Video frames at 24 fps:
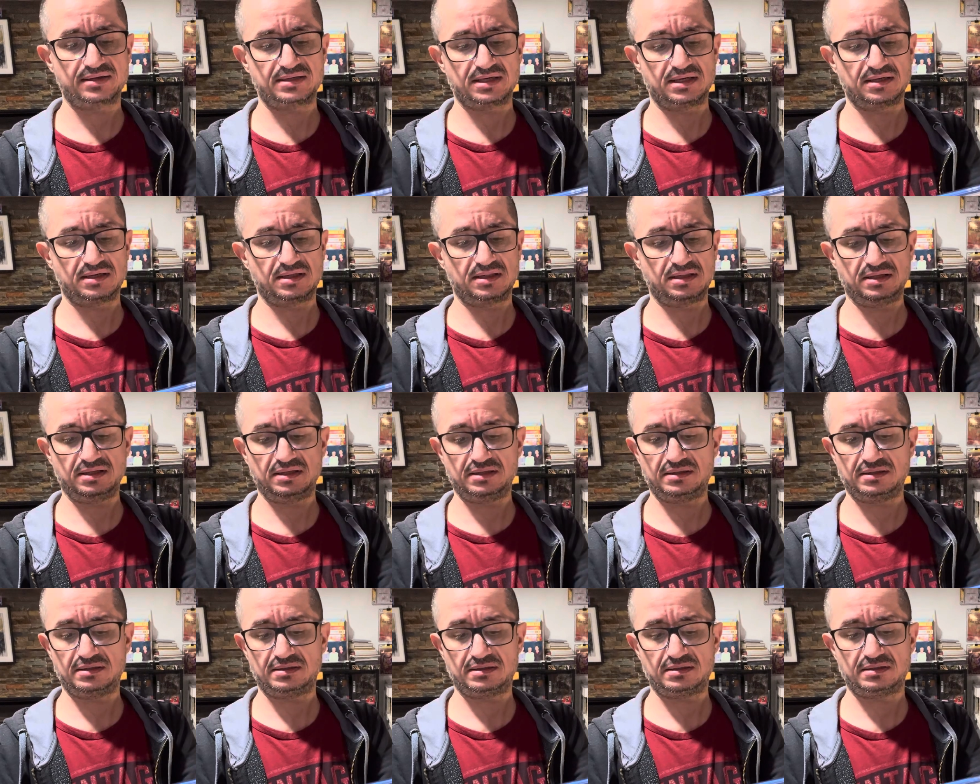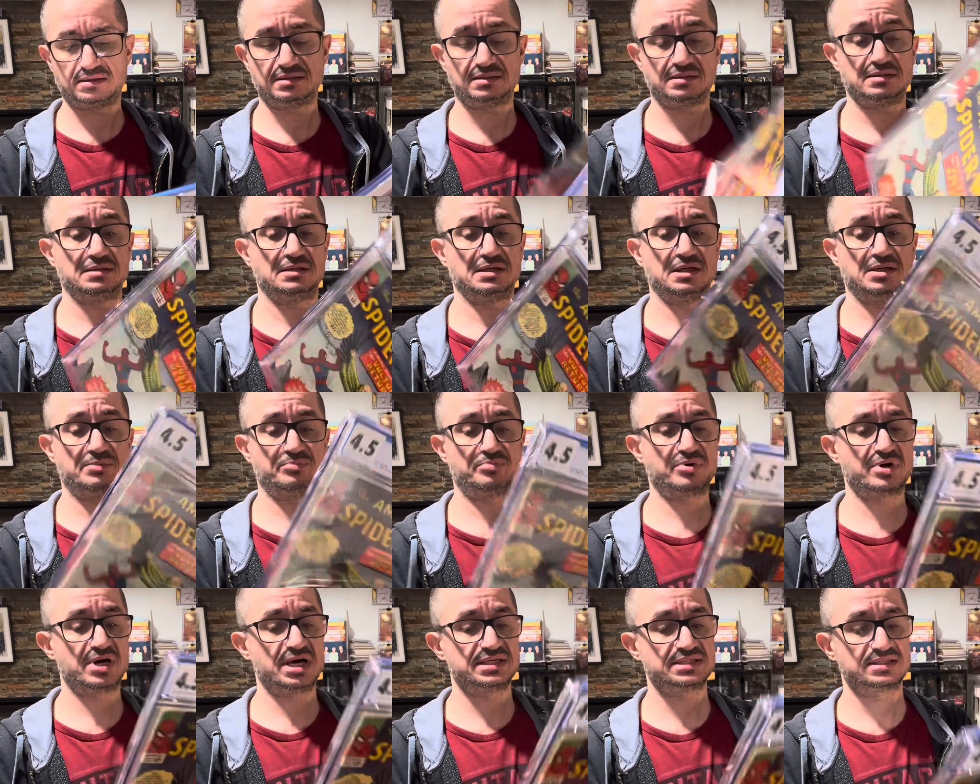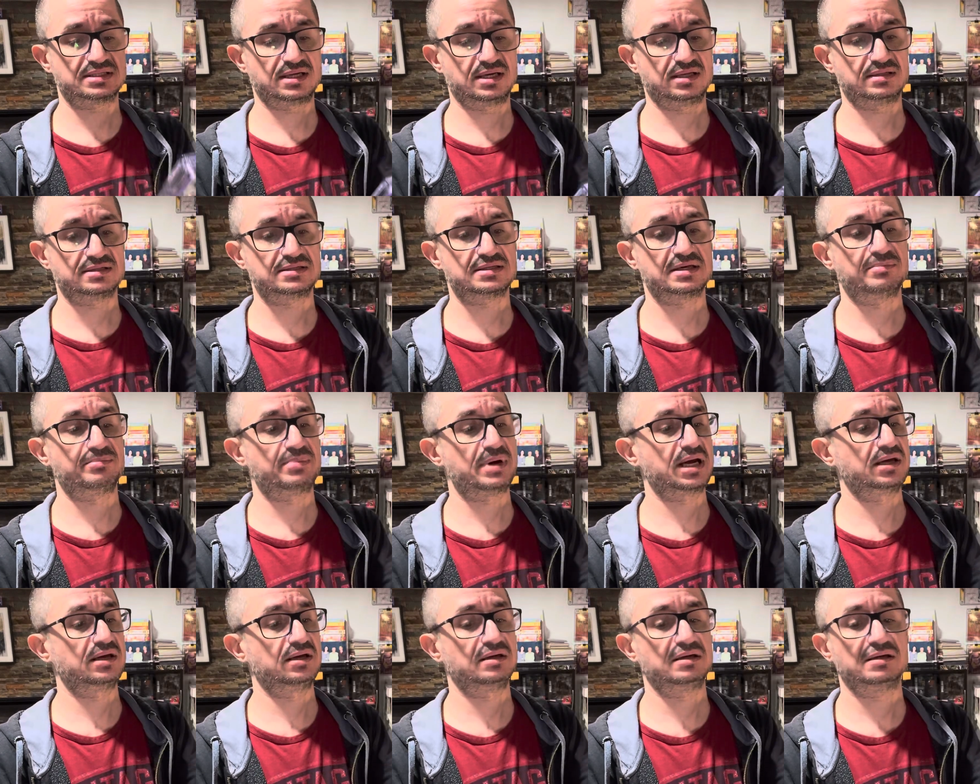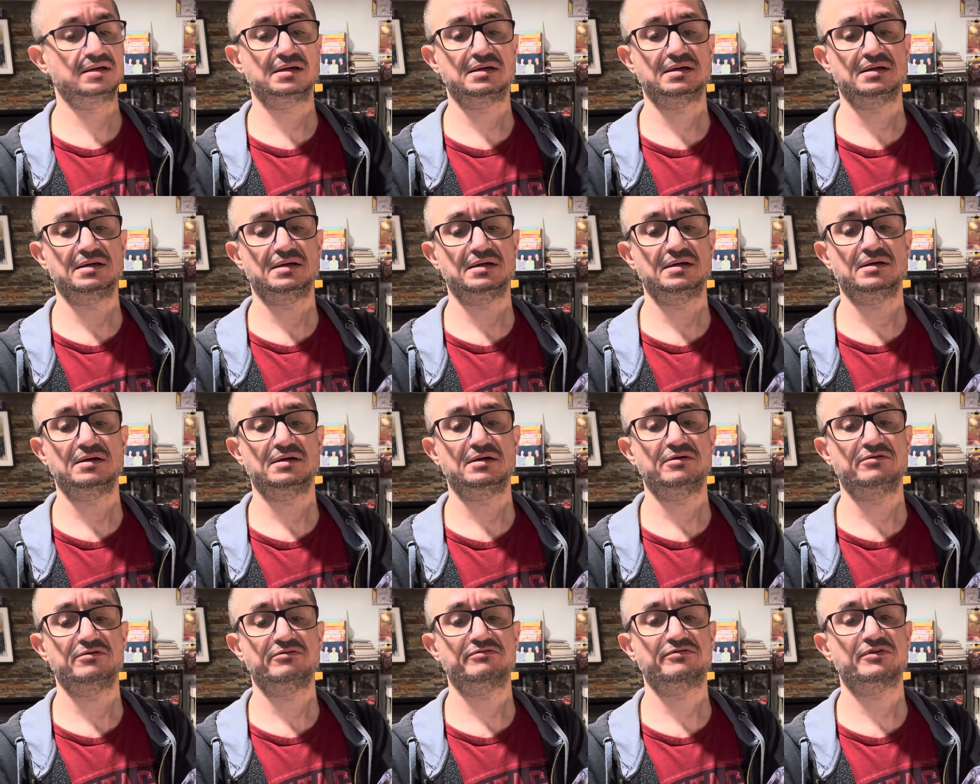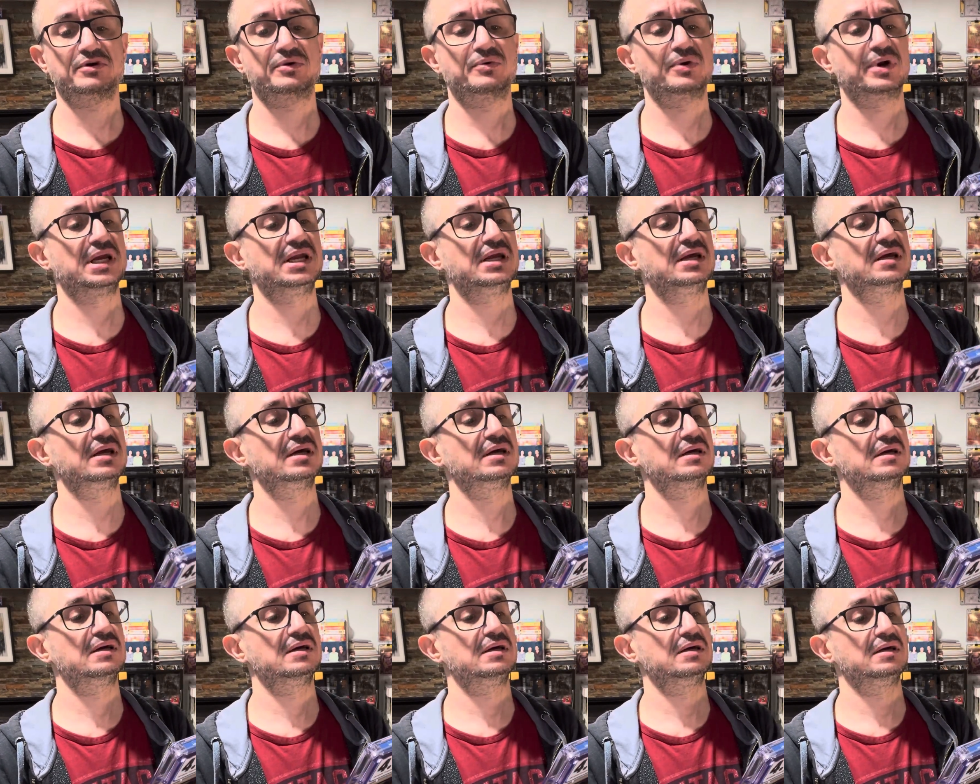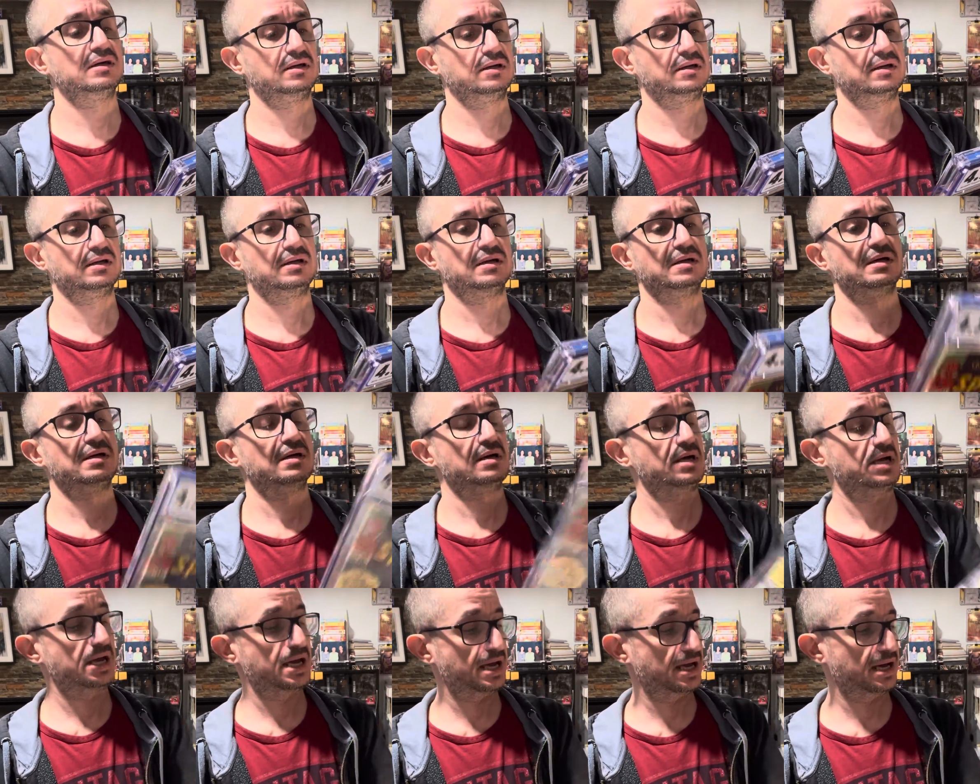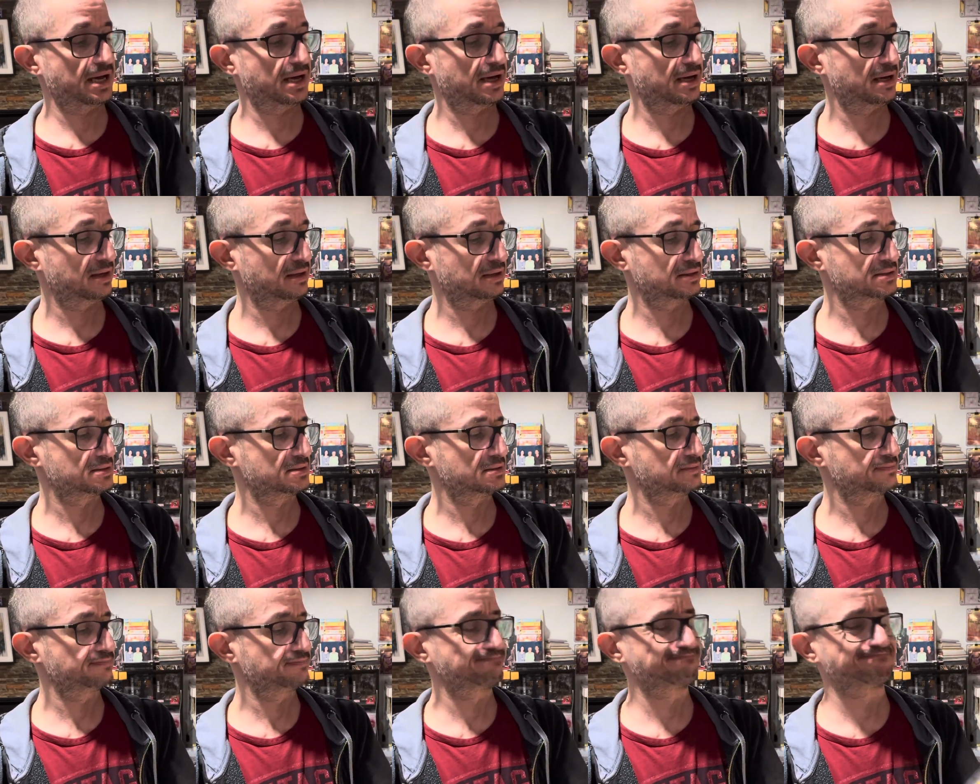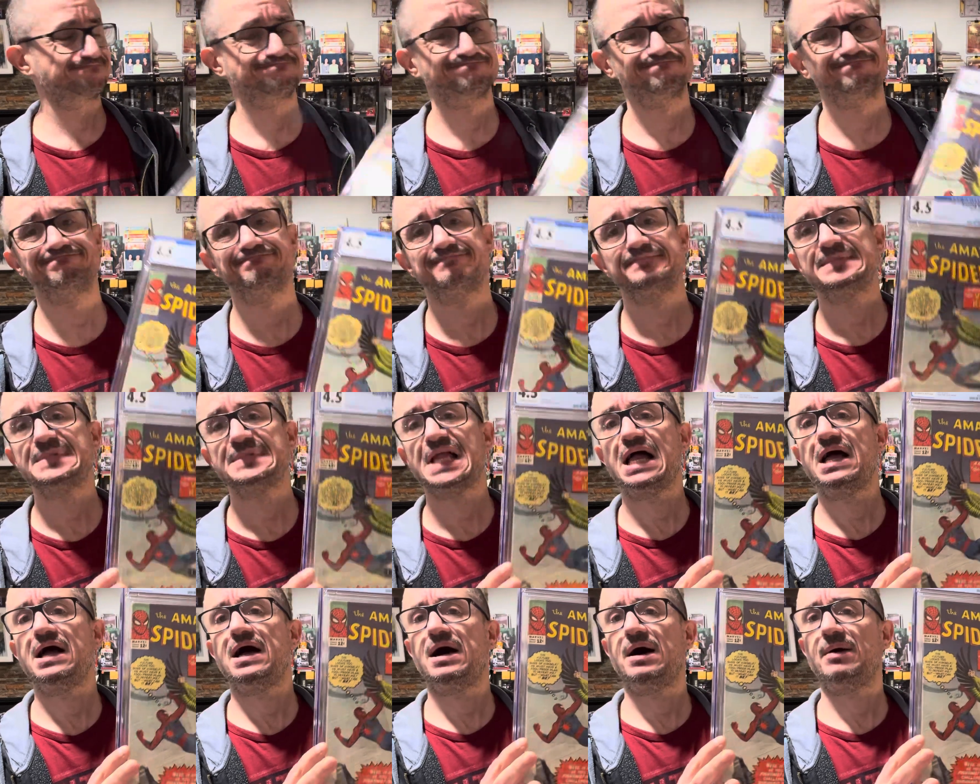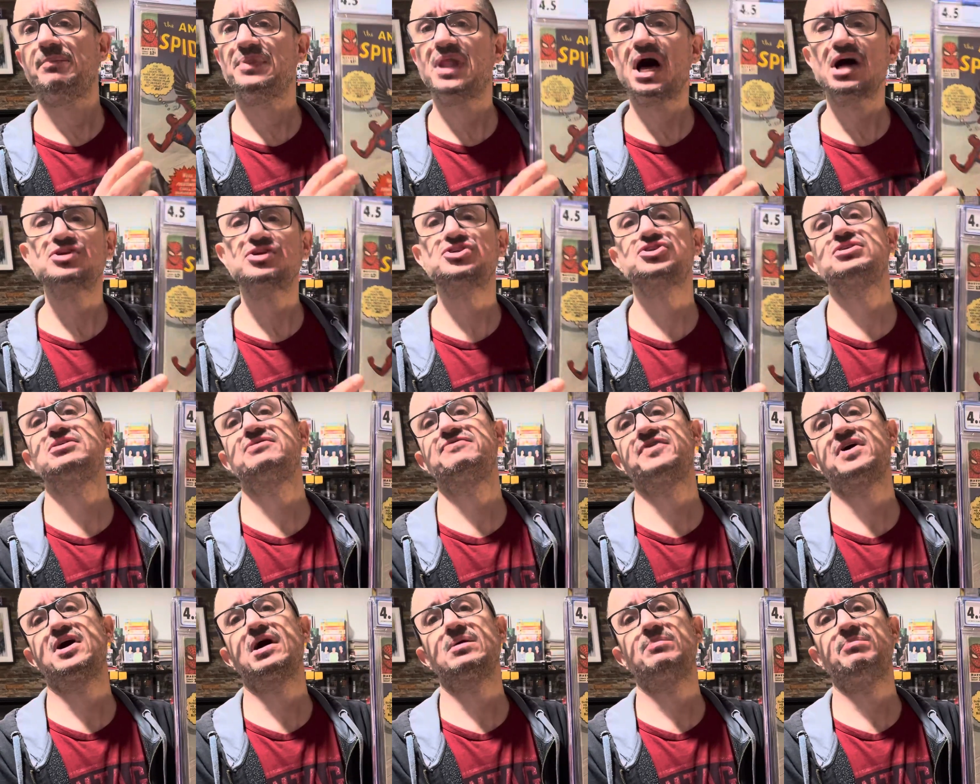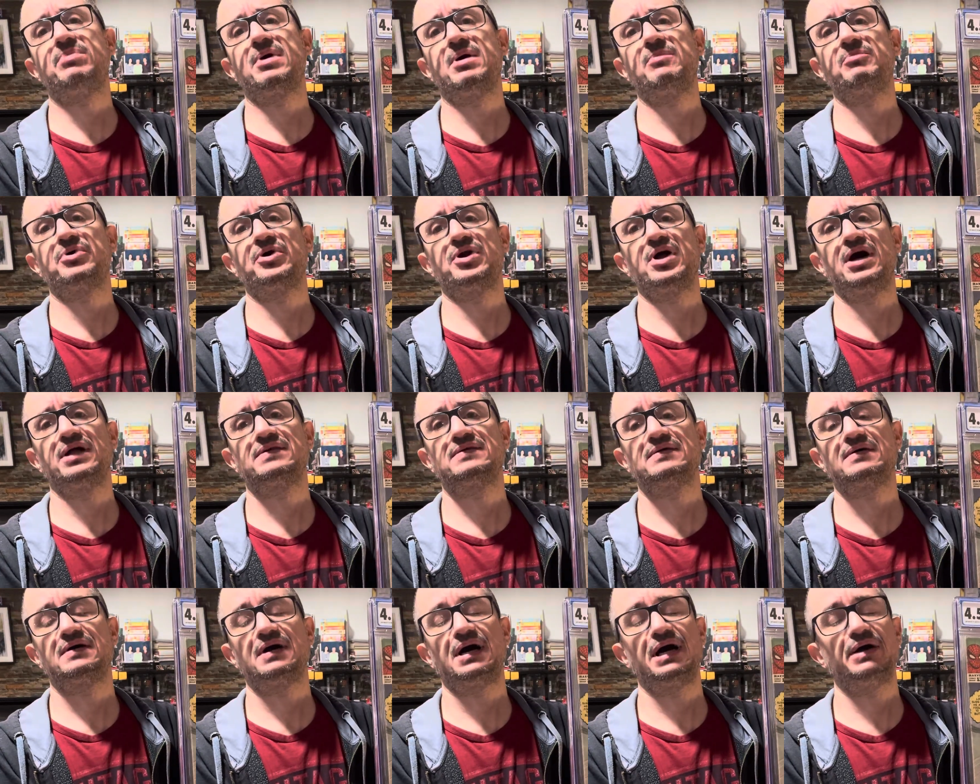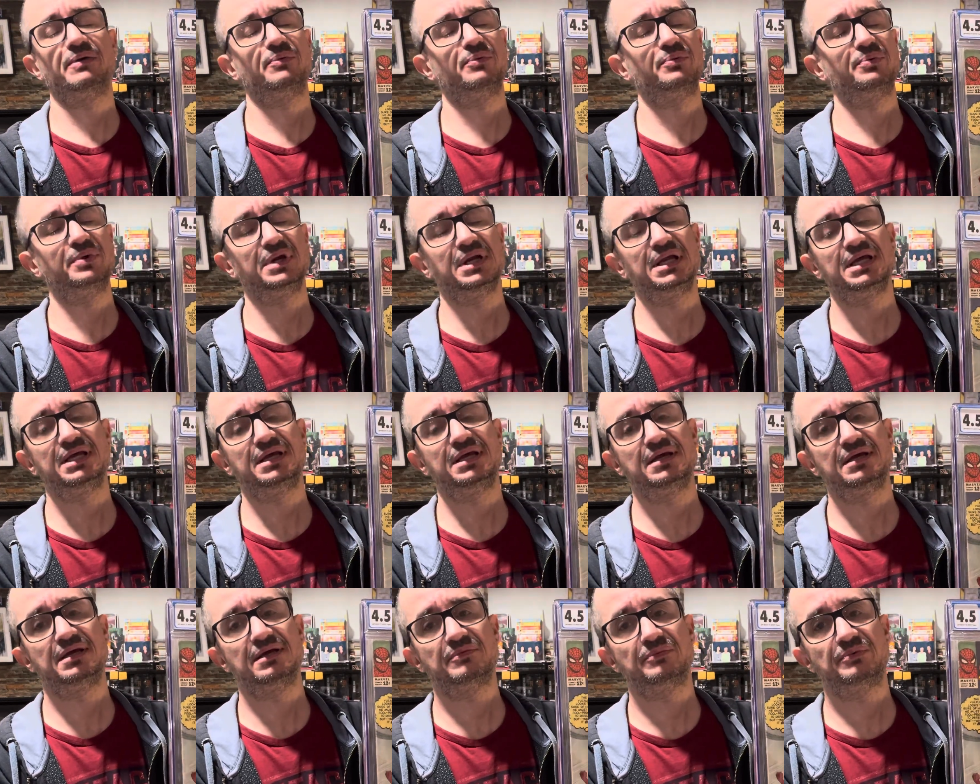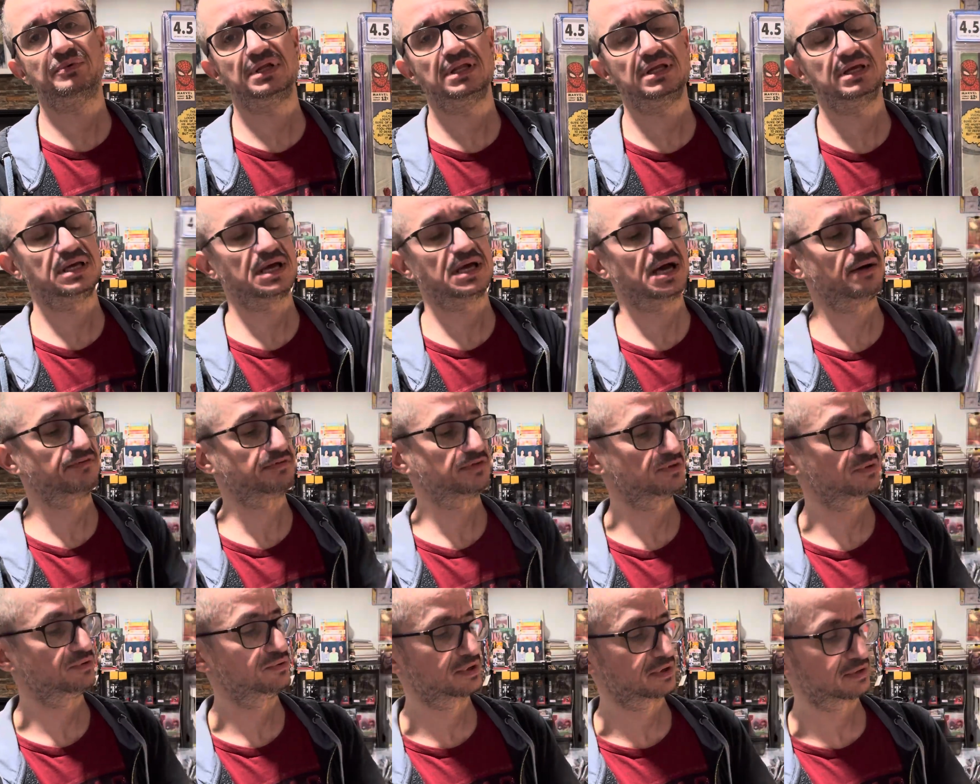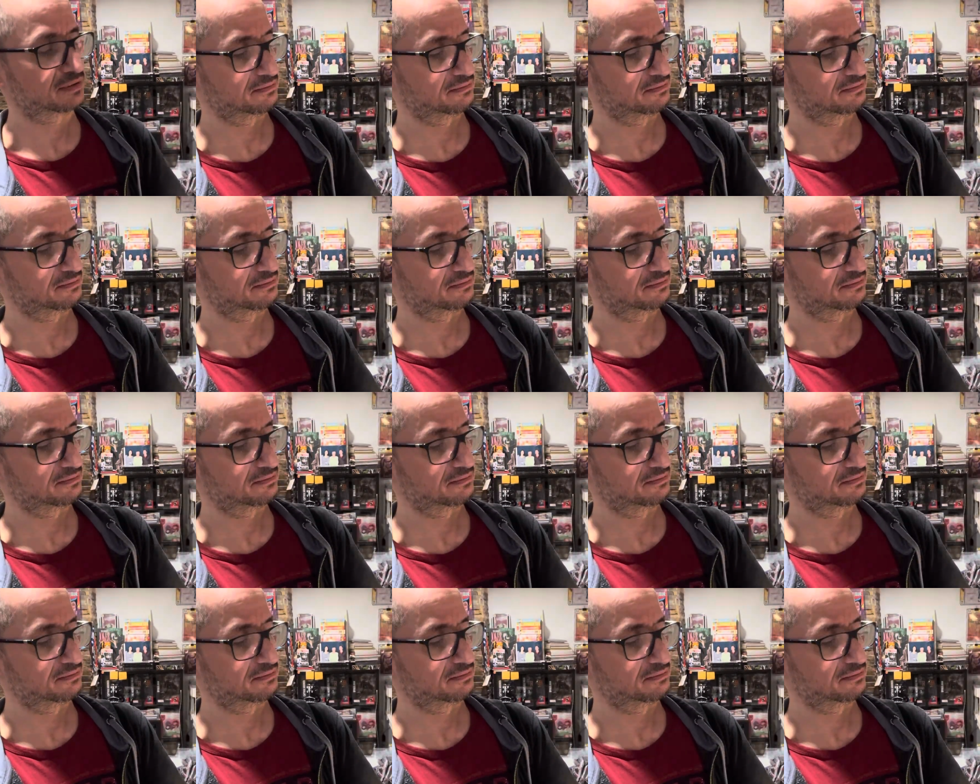and cleaned and pressed and sent back in for grading. And I'm not sure if I got a bump or not. I really, really have to